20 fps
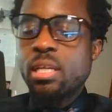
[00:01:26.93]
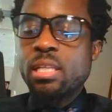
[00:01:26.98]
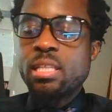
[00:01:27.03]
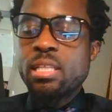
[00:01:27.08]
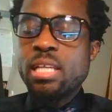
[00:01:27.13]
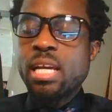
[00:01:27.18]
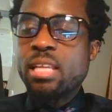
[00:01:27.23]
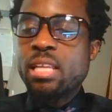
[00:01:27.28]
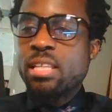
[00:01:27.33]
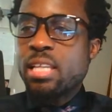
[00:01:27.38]

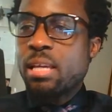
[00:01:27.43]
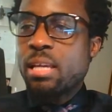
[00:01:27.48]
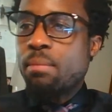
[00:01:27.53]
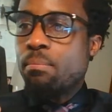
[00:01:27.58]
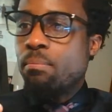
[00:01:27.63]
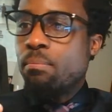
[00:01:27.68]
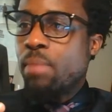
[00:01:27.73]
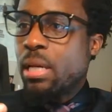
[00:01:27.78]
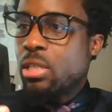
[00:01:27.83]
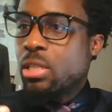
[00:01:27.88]
They either get
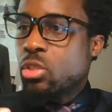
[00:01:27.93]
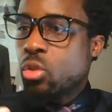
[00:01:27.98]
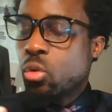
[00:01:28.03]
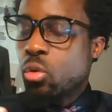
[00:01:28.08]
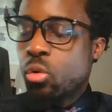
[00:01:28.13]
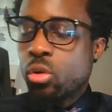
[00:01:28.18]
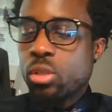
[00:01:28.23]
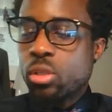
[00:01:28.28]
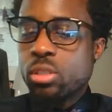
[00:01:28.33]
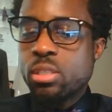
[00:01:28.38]

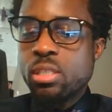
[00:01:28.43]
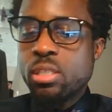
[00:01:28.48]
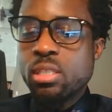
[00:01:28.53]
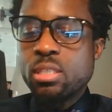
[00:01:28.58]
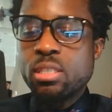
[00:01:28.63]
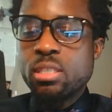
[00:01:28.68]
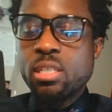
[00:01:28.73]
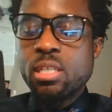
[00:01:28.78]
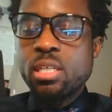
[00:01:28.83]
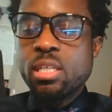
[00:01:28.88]
mentored,
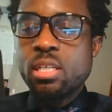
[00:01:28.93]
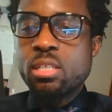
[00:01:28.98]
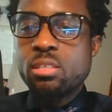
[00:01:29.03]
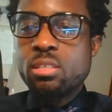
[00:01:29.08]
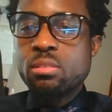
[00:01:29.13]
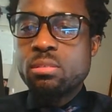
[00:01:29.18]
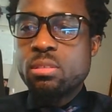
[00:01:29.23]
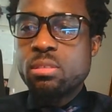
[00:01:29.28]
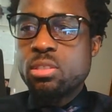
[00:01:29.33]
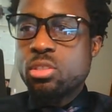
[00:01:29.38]
they get
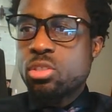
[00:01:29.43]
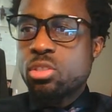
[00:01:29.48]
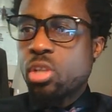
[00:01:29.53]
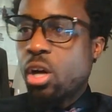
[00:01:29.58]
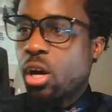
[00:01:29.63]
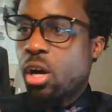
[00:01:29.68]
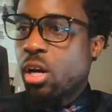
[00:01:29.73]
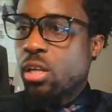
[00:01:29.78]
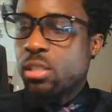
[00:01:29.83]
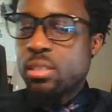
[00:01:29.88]

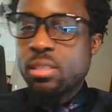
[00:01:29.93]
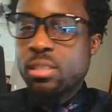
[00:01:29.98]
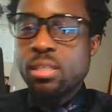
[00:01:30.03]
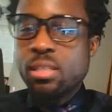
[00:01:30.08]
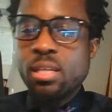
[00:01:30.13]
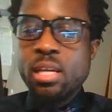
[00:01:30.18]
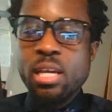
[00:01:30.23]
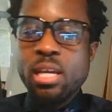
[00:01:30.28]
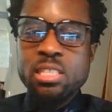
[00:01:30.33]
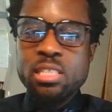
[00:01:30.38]
taught,
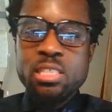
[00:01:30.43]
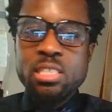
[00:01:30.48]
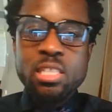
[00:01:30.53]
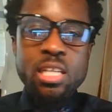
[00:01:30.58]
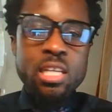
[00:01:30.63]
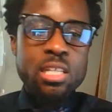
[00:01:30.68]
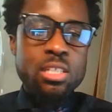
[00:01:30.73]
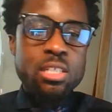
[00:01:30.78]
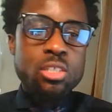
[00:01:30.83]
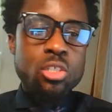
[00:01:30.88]

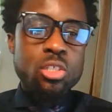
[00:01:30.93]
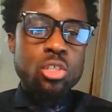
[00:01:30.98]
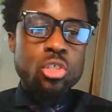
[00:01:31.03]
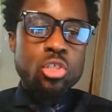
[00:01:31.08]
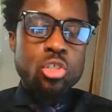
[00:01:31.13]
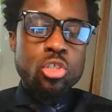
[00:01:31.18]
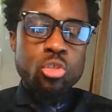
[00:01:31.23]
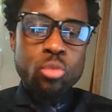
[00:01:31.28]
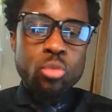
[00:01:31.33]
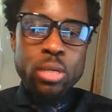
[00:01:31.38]
educated,
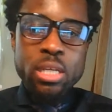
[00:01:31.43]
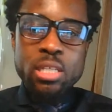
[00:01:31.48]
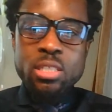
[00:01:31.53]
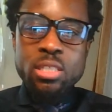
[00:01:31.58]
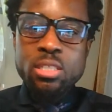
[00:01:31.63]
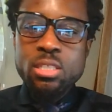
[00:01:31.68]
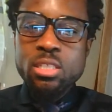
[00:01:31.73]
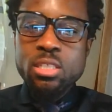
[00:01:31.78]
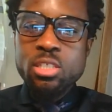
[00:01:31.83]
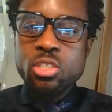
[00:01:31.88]

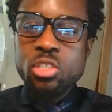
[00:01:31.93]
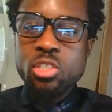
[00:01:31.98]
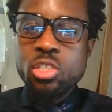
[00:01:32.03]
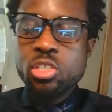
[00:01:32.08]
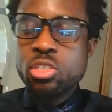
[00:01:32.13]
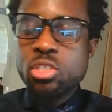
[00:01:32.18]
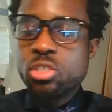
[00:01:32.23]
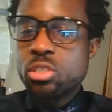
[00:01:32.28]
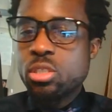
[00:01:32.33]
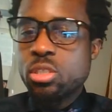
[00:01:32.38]
trained,
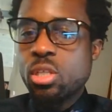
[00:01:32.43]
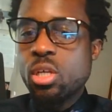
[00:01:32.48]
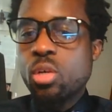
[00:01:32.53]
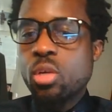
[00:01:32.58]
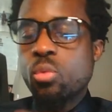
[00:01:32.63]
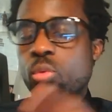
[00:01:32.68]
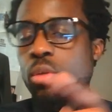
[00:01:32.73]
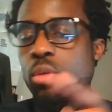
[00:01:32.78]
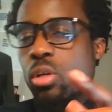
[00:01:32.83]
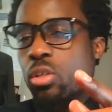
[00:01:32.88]
conditioned.
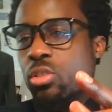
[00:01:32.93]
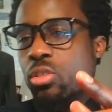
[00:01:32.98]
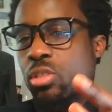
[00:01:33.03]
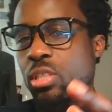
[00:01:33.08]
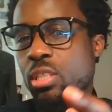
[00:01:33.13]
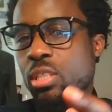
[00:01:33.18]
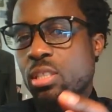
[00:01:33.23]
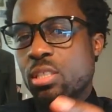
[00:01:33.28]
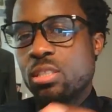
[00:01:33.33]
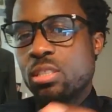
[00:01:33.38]
We all
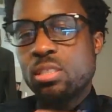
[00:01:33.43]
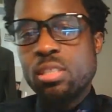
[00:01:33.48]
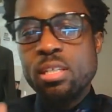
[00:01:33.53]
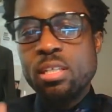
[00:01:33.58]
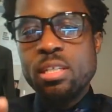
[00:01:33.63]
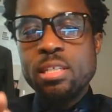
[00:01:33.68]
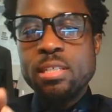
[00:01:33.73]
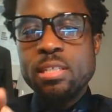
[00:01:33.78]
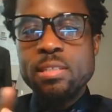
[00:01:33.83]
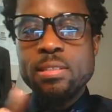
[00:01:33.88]
see this
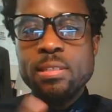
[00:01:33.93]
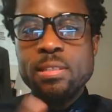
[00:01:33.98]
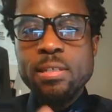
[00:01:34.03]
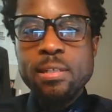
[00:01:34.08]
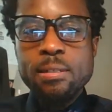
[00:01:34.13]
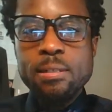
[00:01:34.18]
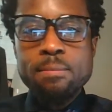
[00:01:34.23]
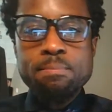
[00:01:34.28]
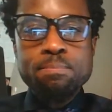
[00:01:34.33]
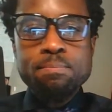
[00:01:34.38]
in
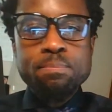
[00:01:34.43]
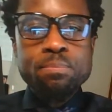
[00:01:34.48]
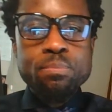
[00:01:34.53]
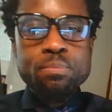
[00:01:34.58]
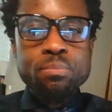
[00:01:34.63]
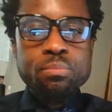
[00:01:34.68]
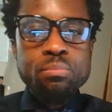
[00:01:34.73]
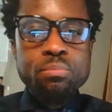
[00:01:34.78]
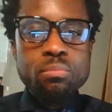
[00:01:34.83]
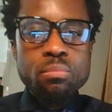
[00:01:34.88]

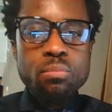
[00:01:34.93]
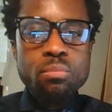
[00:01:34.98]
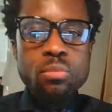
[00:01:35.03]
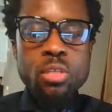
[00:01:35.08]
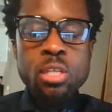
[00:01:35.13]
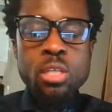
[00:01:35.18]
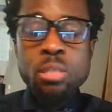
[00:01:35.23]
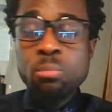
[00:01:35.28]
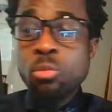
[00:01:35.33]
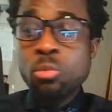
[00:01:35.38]

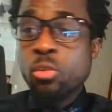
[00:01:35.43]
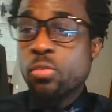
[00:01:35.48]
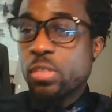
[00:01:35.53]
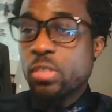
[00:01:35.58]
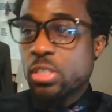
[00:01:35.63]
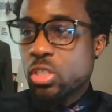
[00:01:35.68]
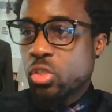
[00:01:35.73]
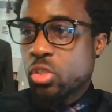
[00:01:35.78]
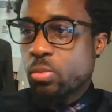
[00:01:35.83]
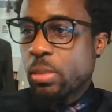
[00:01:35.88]

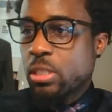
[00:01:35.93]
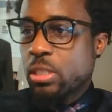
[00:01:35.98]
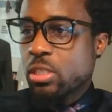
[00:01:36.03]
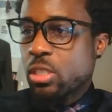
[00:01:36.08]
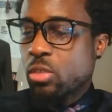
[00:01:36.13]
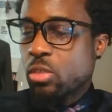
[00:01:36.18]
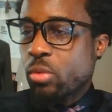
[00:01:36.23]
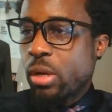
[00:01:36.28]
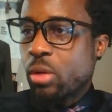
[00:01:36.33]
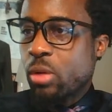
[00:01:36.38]
movies,
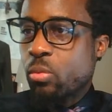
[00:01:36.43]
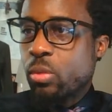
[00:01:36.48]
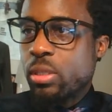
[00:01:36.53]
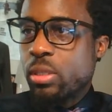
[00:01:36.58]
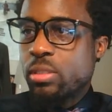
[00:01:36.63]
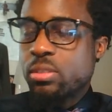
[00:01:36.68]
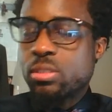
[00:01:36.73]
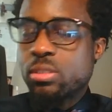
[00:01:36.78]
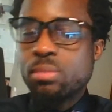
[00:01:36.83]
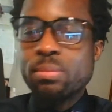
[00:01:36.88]
especially, right,
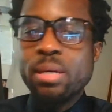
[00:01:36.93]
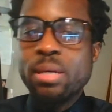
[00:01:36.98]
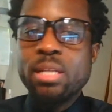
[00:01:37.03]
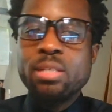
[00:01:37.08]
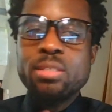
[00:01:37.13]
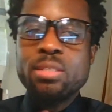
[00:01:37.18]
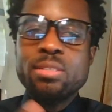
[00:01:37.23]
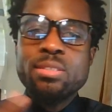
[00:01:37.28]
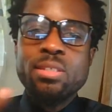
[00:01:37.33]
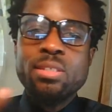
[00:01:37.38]
when
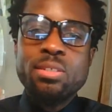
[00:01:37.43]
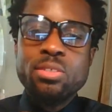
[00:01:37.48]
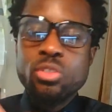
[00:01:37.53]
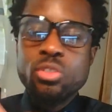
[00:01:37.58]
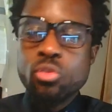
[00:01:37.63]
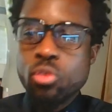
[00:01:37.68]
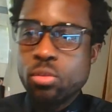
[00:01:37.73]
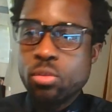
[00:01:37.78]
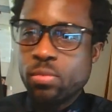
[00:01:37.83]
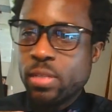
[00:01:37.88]
somebody
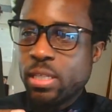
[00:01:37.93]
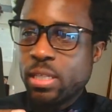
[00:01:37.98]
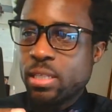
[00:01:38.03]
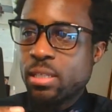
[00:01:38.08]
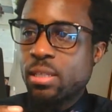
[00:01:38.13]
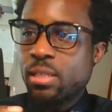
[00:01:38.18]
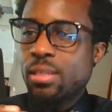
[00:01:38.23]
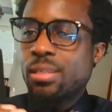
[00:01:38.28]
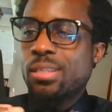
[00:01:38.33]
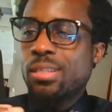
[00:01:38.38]
sort of like
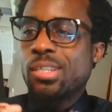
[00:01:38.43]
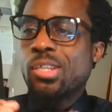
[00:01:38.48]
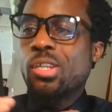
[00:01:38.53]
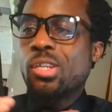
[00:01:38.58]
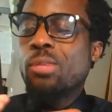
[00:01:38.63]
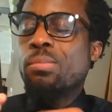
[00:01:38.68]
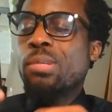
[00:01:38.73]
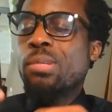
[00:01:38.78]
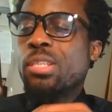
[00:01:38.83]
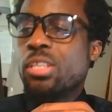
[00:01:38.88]

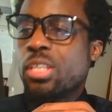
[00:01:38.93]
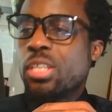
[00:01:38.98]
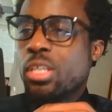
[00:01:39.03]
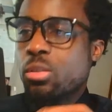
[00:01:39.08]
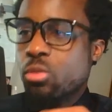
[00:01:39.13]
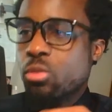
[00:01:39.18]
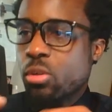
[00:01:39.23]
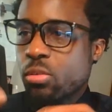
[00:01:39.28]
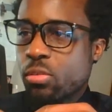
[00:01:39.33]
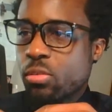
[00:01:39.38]
gonna be the
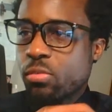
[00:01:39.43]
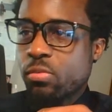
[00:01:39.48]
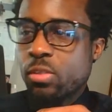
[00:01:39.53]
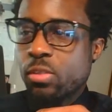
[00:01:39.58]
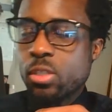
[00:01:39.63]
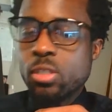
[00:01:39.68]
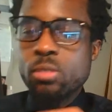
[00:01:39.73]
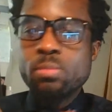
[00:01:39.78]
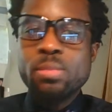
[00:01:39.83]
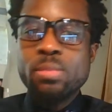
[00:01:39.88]
hero of the
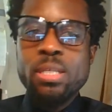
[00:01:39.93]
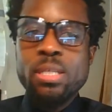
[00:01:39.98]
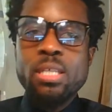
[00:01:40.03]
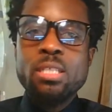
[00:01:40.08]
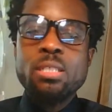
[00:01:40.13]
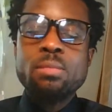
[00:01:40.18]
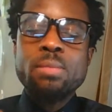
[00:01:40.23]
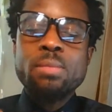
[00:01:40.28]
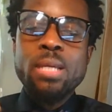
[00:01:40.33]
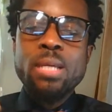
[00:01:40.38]
film, they
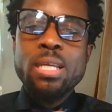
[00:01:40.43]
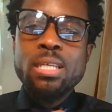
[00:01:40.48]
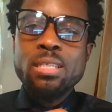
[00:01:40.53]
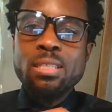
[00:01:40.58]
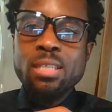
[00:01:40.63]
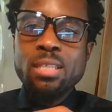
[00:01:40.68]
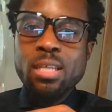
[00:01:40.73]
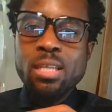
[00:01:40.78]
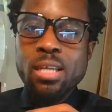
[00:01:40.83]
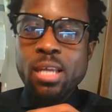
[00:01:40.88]
end up
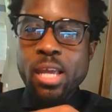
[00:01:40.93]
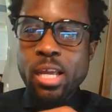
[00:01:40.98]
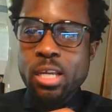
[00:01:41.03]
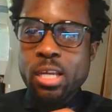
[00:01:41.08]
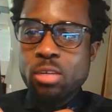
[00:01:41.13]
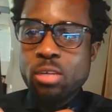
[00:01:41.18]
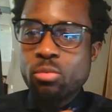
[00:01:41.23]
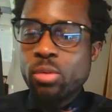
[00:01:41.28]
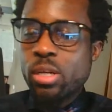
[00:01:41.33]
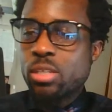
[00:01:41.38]
hanging
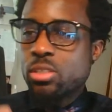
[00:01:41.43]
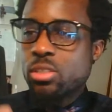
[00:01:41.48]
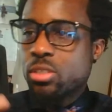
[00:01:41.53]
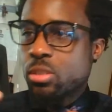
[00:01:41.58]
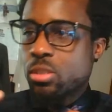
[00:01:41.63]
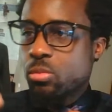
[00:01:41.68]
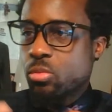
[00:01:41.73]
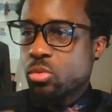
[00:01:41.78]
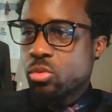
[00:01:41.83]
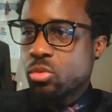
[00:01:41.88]
around
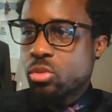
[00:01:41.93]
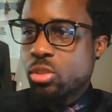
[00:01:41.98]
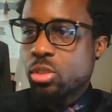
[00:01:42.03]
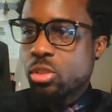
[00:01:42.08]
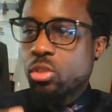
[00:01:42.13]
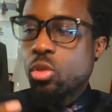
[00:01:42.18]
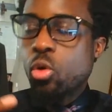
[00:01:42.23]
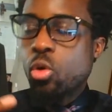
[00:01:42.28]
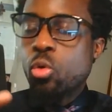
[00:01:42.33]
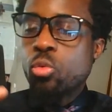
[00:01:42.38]
someone who's
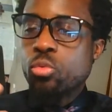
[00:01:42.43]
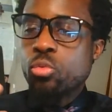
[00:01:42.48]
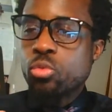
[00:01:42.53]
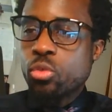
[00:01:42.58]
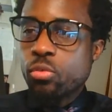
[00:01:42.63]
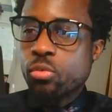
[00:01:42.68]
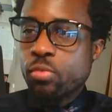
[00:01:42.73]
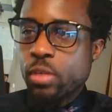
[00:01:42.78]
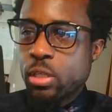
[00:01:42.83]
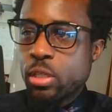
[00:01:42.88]
an
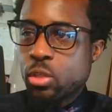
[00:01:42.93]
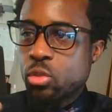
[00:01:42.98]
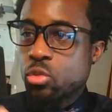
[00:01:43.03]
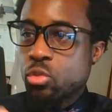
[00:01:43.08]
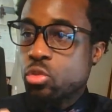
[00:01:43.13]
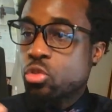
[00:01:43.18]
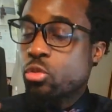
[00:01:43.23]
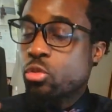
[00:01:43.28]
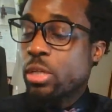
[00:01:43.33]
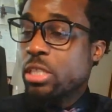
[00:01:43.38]
older figure
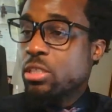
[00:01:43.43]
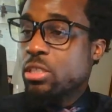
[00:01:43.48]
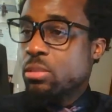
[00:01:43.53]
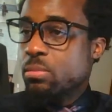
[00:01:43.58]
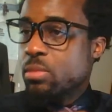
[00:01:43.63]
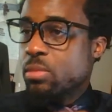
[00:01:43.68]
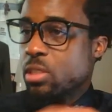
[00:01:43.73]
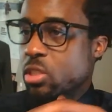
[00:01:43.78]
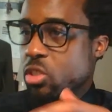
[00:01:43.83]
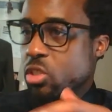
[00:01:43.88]
who trains
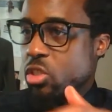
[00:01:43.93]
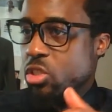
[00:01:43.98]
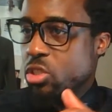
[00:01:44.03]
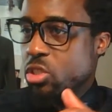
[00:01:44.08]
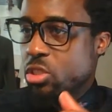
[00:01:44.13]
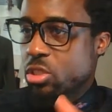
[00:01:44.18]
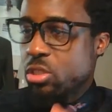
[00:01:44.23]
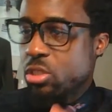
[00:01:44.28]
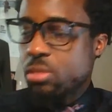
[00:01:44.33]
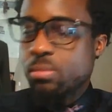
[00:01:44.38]
them,
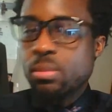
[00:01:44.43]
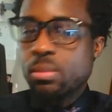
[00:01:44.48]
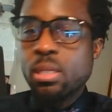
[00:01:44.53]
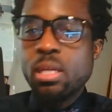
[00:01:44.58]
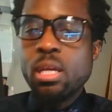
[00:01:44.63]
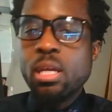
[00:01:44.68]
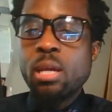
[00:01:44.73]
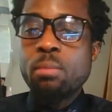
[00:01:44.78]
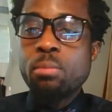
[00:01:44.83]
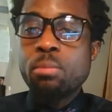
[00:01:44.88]
conditions them,
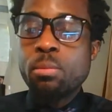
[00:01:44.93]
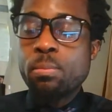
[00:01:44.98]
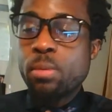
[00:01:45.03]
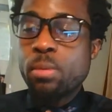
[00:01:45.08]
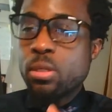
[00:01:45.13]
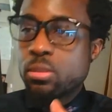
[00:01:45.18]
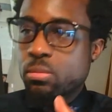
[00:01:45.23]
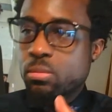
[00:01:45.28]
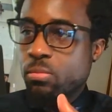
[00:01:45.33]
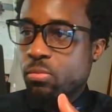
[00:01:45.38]
and
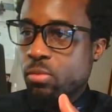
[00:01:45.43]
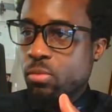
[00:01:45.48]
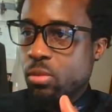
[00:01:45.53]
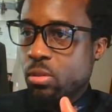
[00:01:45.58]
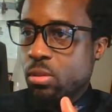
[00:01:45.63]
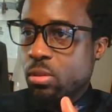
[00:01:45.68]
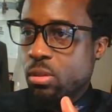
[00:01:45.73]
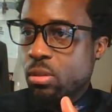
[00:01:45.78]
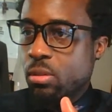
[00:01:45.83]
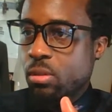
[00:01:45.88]
prepares them for
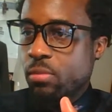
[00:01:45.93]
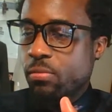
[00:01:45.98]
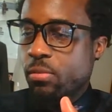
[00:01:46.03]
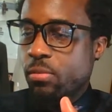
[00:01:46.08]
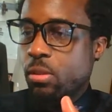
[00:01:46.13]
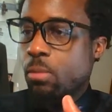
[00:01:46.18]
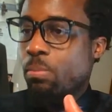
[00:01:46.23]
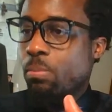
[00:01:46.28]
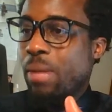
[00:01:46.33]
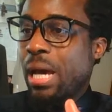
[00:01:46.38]

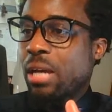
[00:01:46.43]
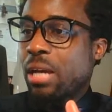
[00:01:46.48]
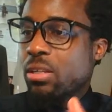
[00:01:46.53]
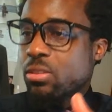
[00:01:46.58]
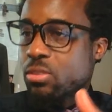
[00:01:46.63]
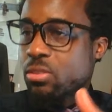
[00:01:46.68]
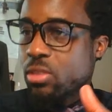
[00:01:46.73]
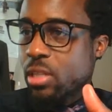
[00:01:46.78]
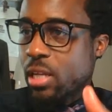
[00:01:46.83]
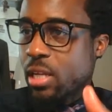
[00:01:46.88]
the
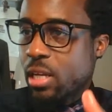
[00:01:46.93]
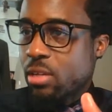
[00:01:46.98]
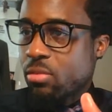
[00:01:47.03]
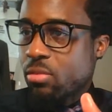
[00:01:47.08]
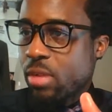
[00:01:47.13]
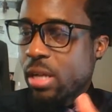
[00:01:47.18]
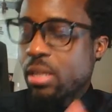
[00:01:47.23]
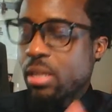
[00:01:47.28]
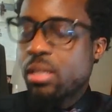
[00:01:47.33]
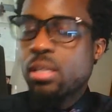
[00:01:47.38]
battles ahead,
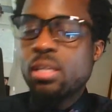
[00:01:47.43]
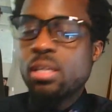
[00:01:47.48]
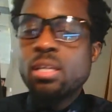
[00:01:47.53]
right?